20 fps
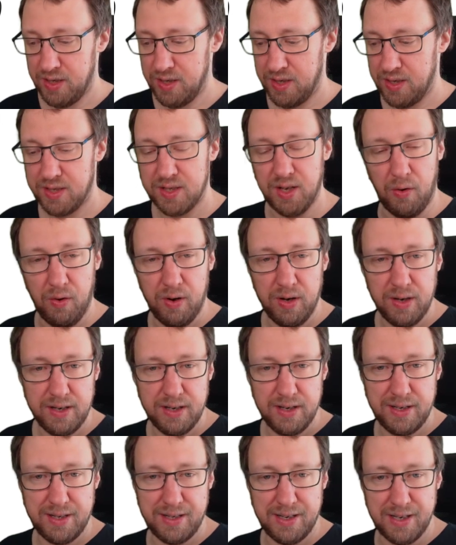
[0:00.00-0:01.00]
So
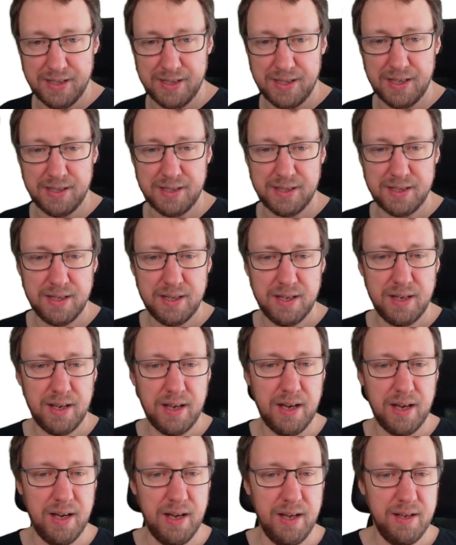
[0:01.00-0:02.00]
this is
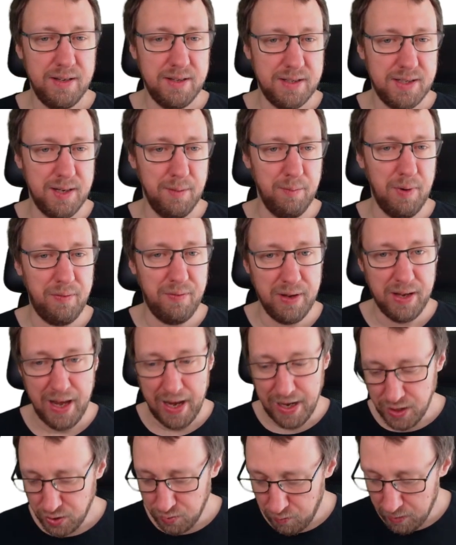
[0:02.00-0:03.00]
a
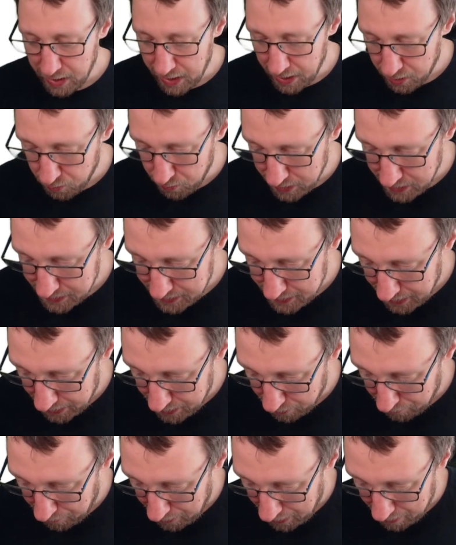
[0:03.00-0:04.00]
simplification we can do instead
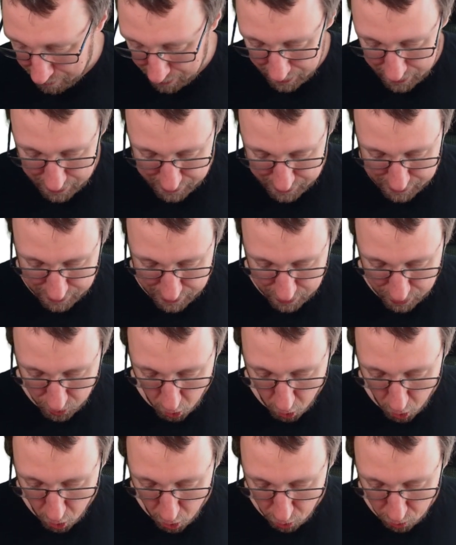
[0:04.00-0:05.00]
of having this
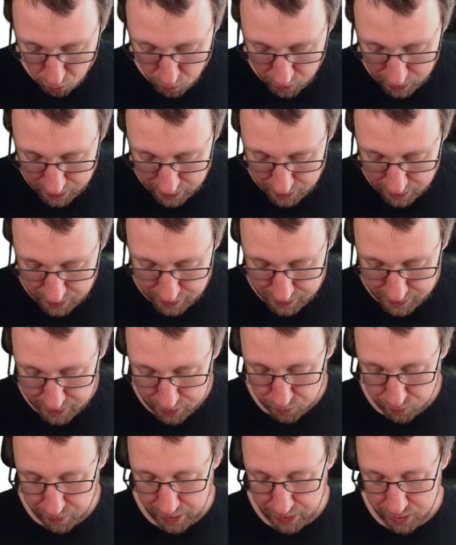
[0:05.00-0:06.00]
awkward
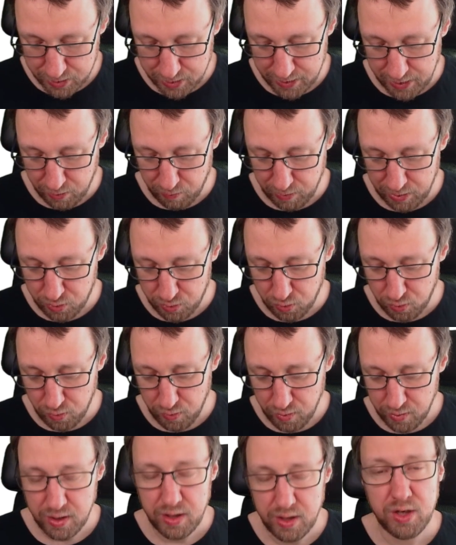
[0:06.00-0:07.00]
situation degree
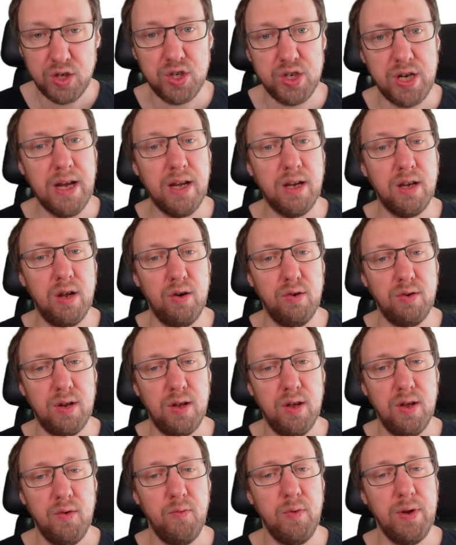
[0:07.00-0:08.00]
2 check node
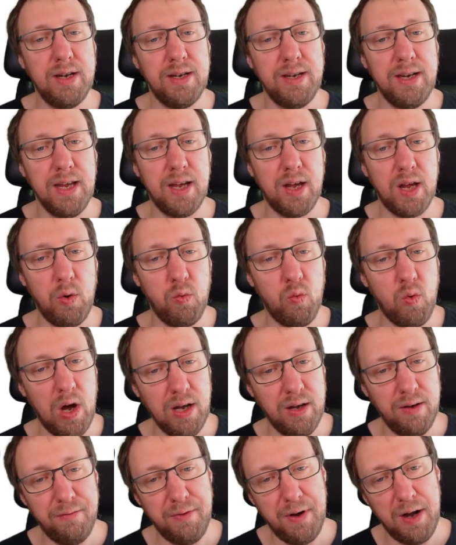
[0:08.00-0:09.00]
with a degree
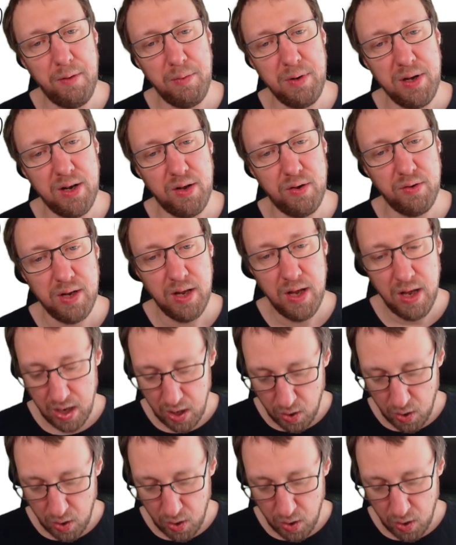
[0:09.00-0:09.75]
1 variable node.